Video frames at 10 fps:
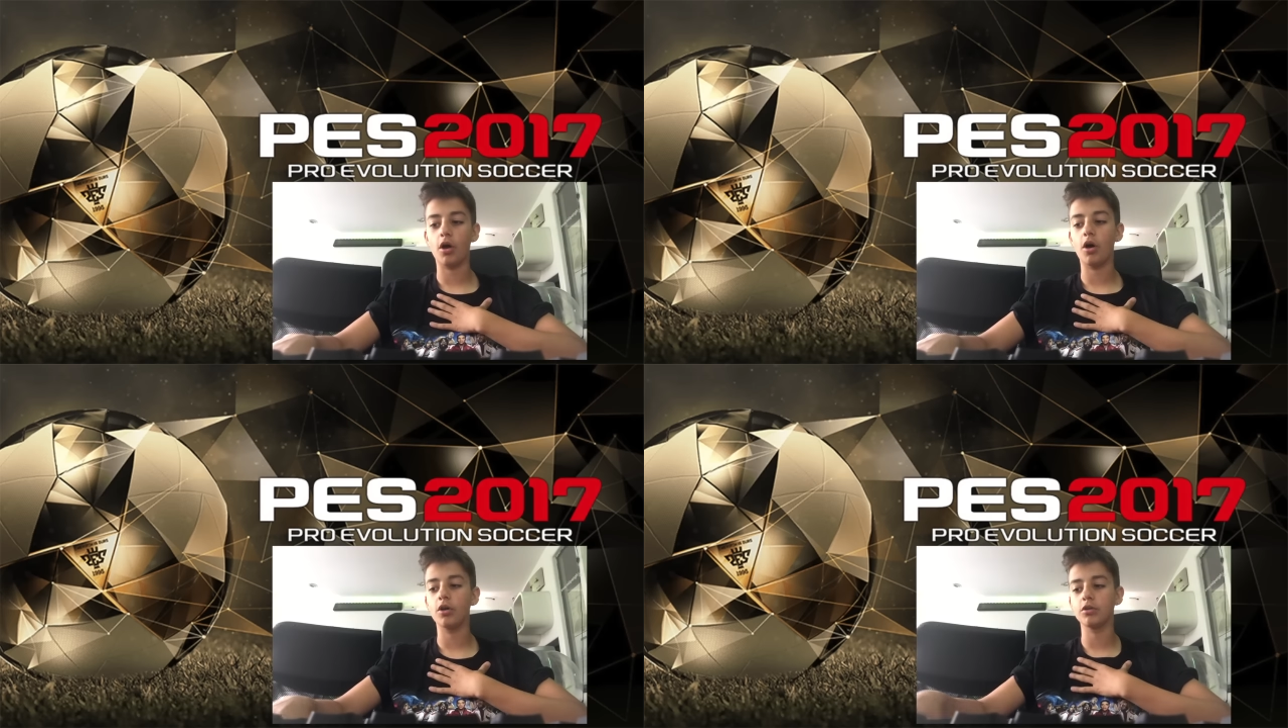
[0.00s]

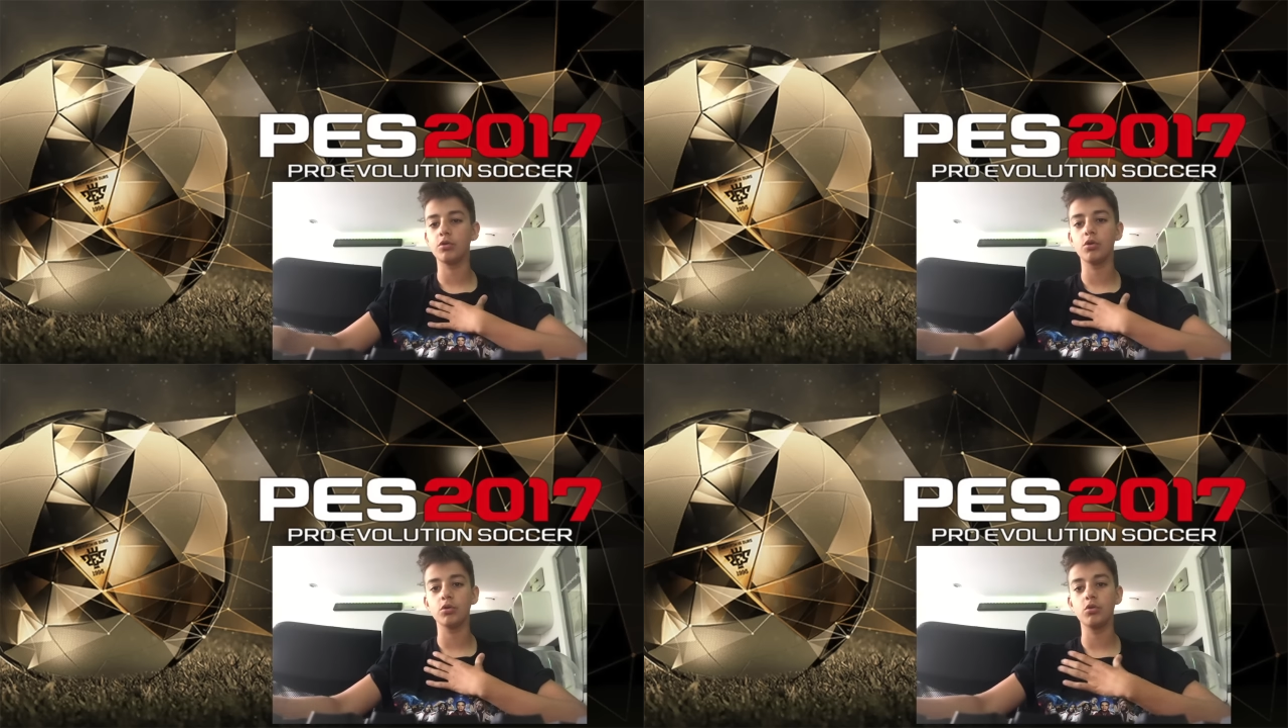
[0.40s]
I do
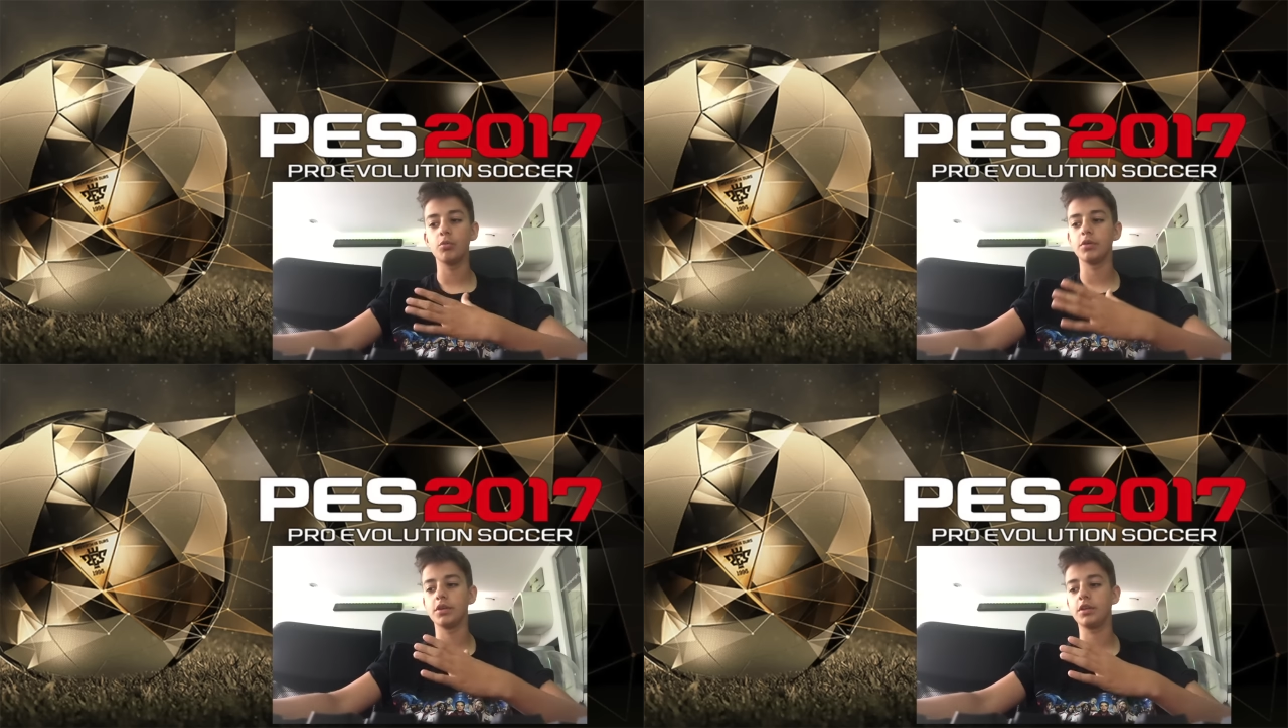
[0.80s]
not
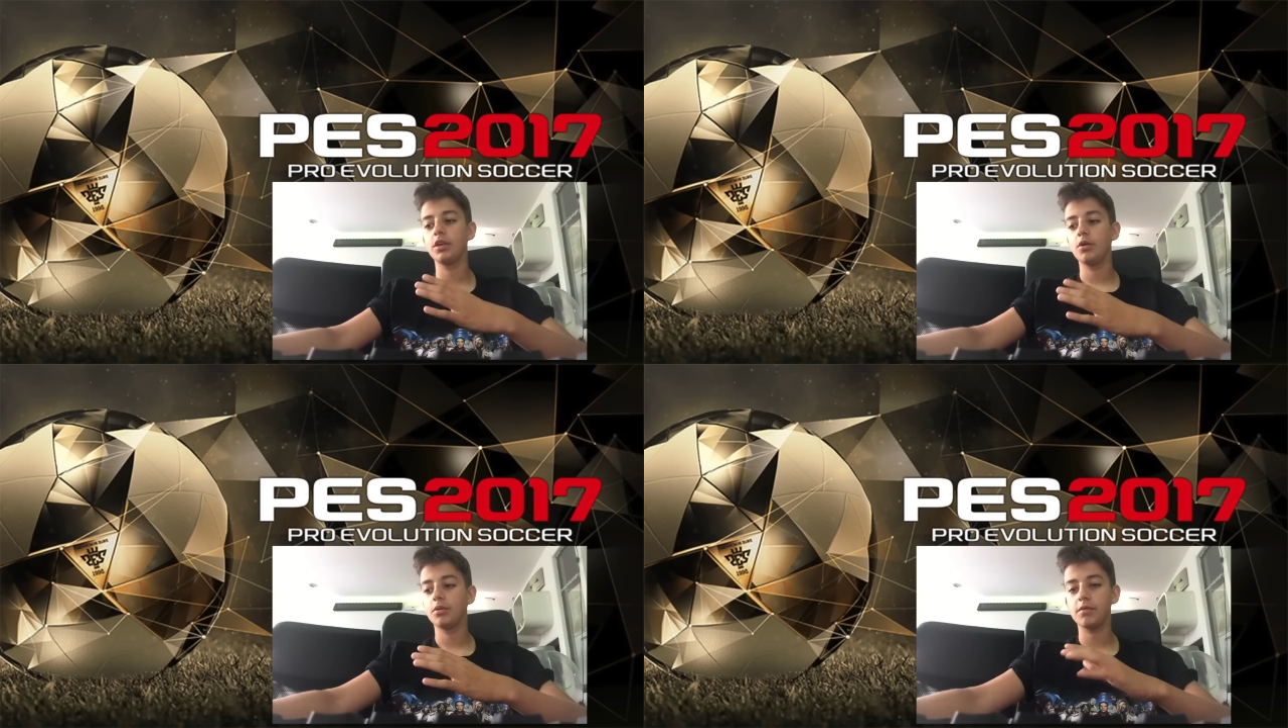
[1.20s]
normally,
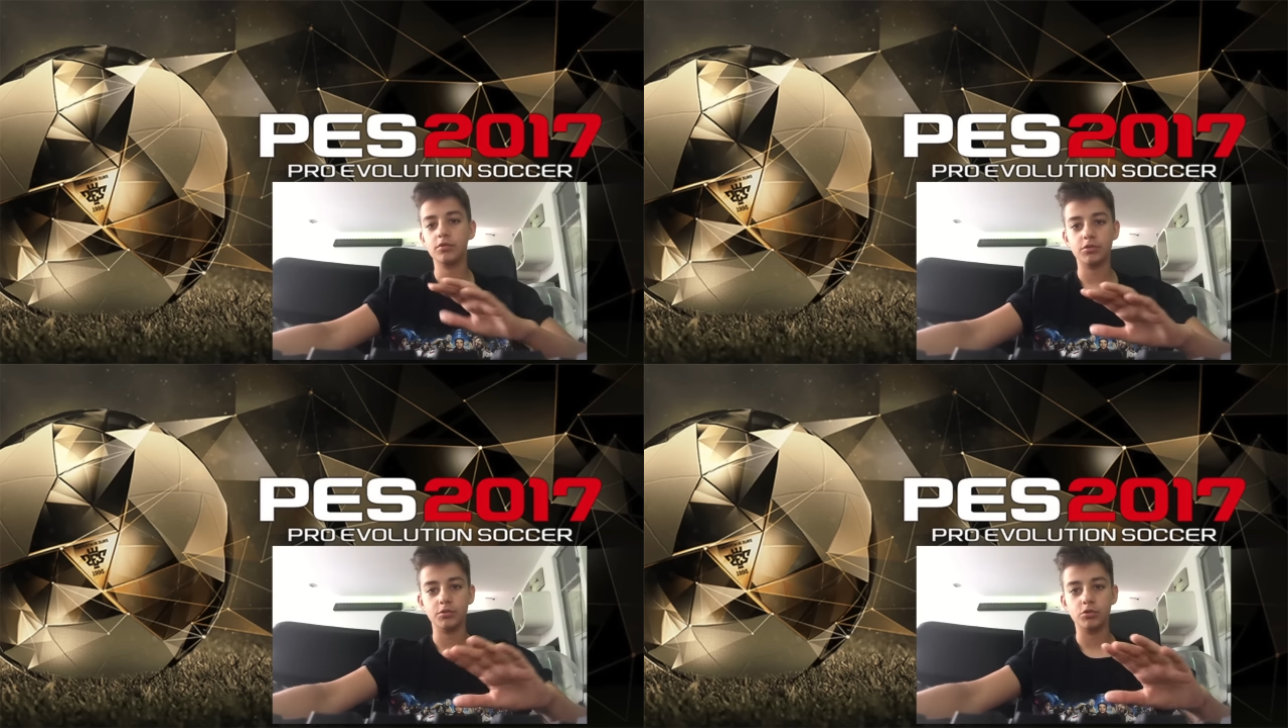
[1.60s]
whenever
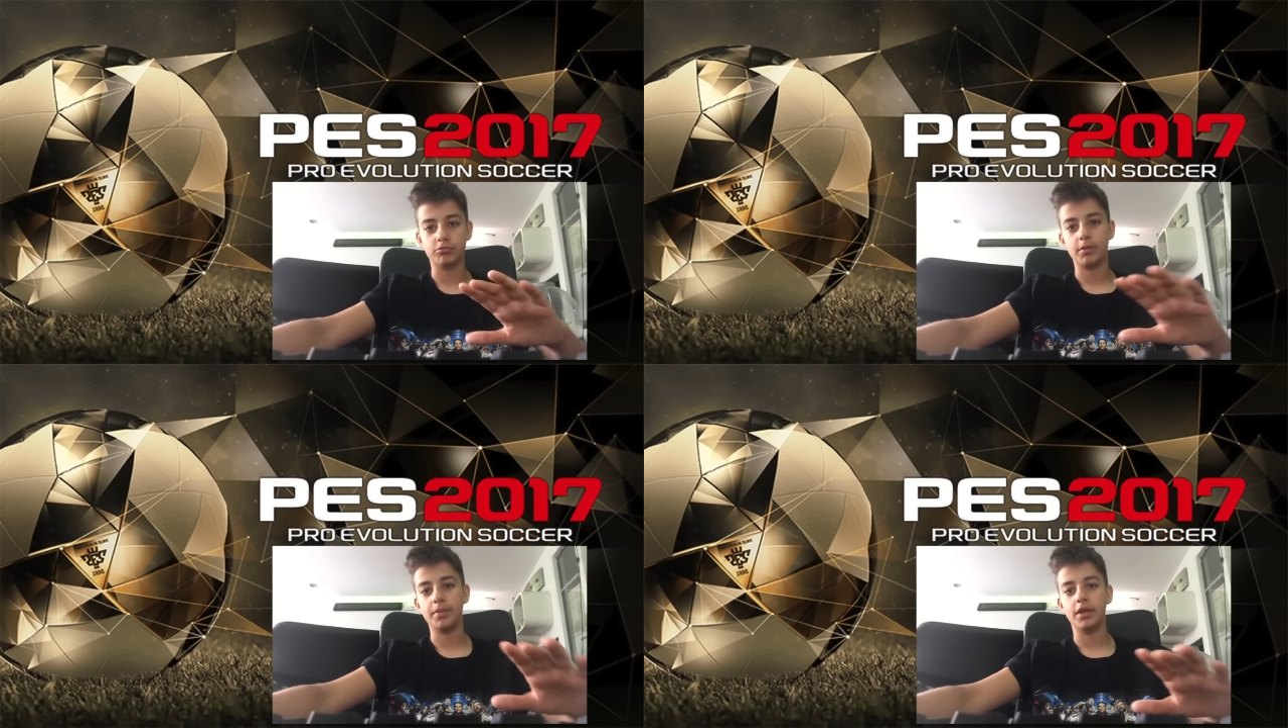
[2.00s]
someone talks
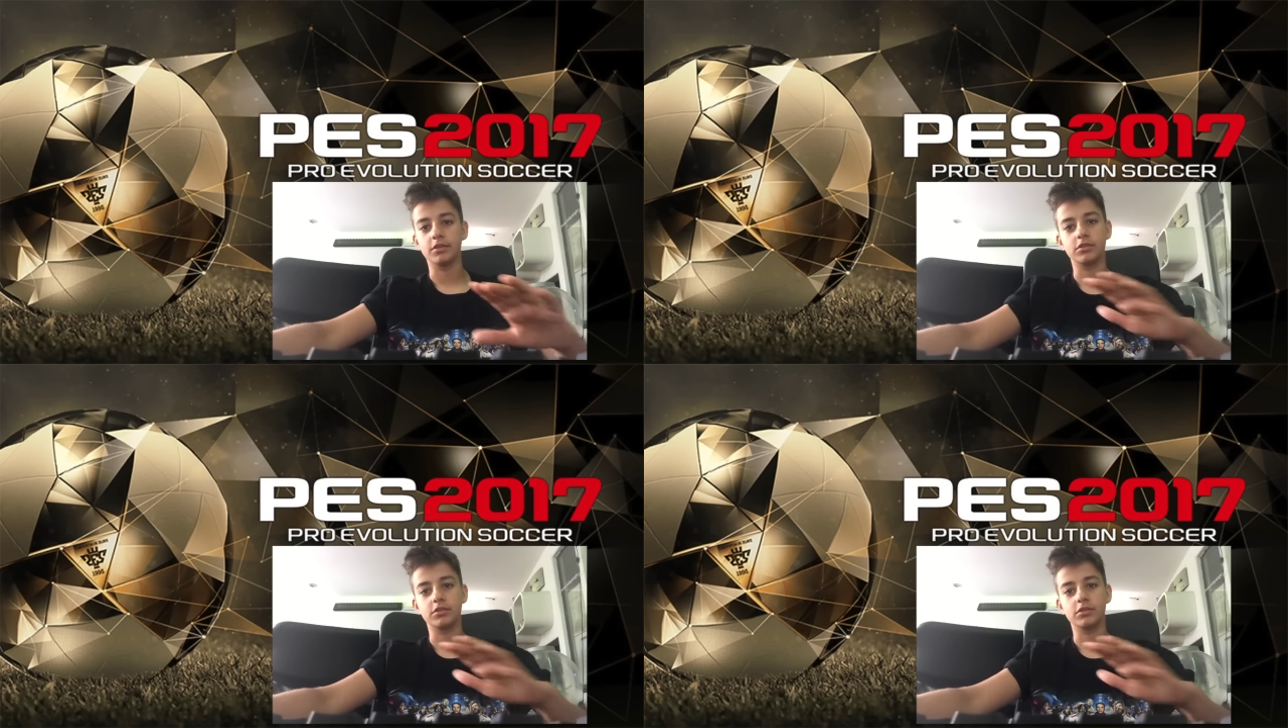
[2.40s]
about PES,